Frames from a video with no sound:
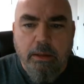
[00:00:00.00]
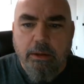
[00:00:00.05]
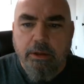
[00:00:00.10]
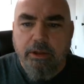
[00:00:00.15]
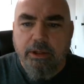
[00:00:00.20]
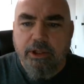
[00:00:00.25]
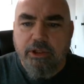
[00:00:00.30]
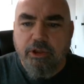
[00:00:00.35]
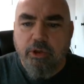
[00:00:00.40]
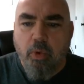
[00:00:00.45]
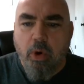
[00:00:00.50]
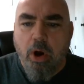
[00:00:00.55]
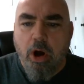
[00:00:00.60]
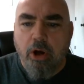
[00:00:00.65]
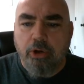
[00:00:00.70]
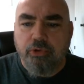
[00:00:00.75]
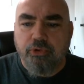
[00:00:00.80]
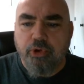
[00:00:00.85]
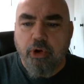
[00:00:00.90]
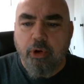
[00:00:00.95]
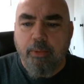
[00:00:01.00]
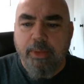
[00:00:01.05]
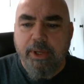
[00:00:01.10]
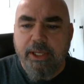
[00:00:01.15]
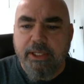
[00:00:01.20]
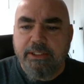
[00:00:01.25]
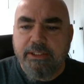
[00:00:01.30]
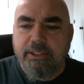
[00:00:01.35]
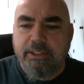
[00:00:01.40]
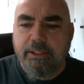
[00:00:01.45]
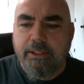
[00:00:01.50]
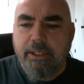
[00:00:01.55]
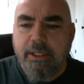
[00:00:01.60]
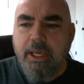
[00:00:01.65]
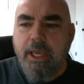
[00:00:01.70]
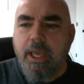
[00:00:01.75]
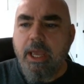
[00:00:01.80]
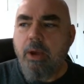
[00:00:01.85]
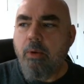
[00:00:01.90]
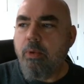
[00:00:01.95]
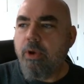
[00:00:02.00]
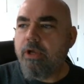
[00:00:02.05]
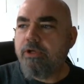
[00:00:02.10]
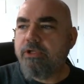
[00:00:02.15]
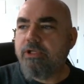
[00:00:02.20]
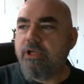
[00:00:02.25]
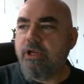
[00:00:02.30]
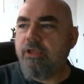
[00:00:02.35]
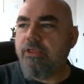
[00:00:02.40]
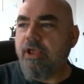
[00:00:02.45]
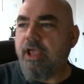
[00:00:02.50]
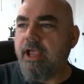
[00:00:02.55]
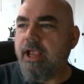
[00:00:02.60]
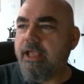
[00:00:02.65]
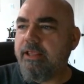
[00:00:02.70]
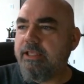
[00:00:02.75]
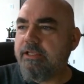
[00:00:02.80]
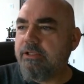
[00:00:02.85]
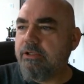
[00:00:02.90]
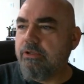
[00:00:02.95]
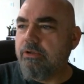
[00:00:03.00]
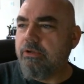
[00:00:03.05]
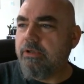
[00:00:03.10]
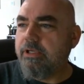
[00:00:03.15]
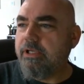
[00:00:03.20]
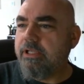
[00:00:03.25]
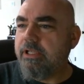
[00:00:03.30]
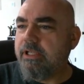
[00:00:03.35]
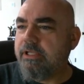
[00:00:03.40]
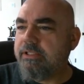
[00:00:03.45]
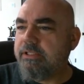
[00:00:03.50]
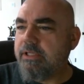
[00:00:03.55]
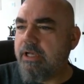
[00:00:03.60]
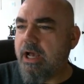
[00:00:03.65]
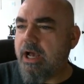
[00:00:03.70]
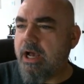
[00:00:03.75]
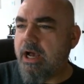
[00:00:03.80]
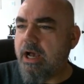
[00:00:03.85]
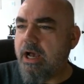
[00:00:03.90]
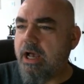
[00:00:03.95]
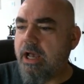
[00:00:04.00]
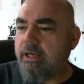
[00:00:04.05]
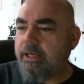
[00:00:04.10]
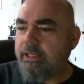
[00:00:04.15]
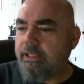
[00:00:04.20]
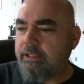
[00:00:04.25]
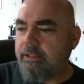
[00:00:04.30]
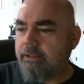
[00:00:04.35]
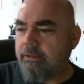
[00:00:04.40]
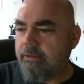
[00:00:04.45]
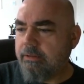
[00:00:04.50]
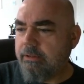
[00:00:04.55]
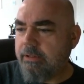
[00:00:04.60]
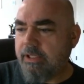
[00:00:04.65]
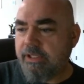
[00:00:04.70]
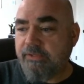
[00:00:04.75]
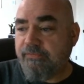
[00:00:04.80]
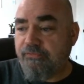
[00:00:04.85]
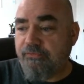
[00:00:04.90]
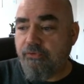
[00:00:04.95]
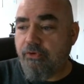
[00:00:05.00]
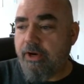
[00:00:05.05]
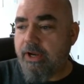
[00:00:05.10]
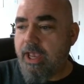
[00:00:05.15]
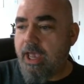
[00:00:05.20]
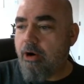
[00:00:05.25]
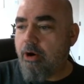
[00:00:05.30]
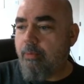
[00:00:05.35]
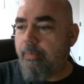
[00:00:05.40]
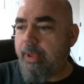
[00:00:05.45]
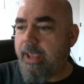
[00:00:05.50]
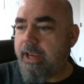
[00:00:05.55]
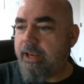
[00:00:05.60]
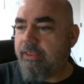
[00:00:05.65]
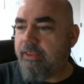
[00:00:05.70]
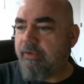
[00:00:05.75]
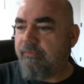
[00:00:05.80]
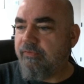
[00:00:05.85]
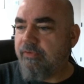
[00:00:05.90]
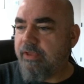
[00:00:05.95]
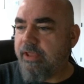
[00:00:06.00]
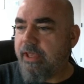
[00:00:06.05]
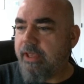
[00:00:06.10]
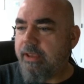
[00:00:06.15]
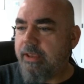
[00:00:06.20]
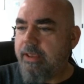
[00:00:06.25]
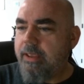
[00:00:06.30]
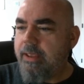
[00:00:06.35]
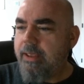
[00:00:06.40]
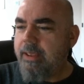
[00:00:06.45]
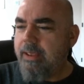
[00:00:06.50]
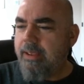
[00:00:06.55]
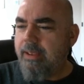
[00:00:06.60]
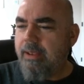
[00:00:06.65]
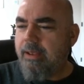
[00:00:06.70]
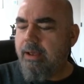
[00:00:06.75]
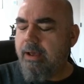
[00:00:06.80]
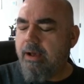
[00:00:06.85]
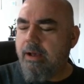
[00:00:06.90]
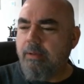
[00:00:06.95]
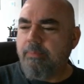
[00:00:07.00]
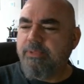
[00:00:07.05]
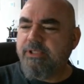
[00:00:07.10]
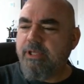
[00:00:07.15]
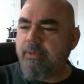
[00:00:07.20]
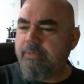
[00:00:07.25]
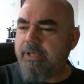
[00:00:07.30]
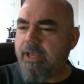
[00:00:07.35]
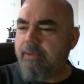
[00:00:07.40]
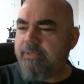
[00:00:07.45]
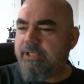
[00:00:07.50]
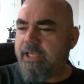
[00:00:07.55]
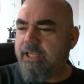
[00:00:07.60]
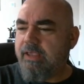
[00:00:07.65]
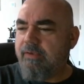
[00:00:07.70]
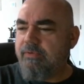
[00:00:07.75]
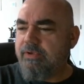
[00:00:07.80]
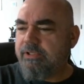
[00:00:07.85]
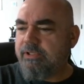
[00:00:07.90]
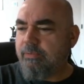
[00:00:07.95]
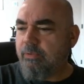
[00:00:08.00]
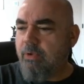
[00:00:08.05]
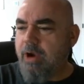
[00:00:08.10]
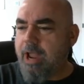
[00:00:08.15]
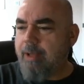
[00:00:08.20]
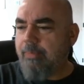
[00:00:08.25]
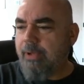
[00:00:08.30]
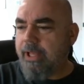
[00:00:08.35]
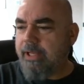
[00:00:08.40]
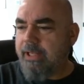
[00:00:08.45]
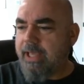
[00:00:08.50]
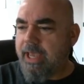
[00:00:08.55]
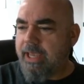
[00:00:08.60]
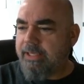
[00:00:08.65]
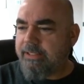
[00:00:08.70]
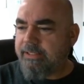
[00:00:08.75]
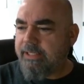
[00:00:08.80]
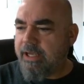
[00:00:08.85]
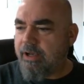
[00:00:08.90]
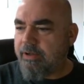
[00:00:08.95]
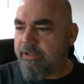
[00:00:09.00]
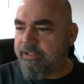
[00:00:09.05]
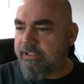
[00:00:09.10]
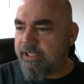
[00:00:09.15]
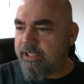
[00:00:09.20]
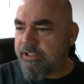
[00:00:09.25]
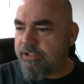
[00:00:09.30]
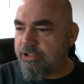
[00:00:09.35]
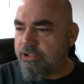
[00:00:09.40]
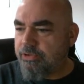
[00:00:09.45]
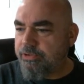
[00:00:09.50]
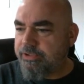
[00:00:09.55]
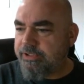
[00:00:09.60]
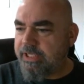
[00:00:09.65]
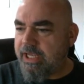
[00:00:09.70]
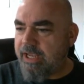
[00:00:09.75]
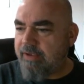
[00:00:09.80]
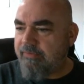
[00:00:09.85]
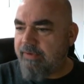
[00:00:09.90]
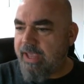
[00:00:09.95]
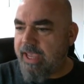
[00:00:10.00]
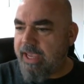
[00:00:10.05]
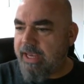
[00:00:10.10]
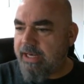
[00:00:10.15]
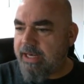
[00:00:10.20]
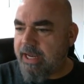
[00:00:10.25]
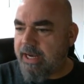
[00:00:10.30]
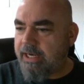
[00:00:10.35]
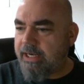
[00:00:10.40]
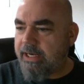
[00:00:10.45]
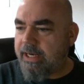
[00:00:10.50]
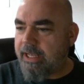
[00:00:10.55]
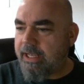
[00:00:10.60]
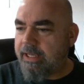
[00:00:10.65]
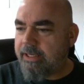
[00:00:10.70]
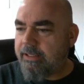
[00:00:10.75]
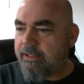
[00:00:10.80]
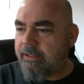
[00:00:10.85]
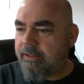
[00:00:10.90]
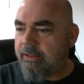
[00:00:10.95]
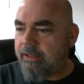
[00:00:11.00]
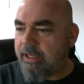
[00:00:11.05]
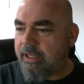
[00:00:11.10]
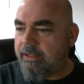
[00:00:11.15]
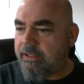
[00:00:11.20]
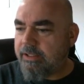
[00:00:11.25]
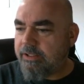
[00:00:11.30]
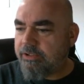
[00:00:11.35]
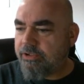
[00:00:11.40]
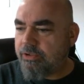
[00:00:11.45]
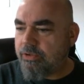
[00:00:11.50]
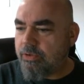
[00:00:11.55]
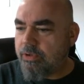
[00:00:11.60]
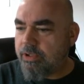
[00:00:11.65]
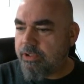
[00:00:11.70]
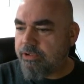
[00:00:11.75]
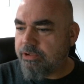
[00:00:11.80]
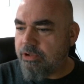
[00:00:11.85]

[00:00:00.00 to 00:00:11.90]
Look at these DeWalt drill bits. Well, here's another thing. I got this little, it's honey. It's free. I don't pay anything for that. Sometimes they give you some crap like that. You see how it says you'll save $8.99 at this store.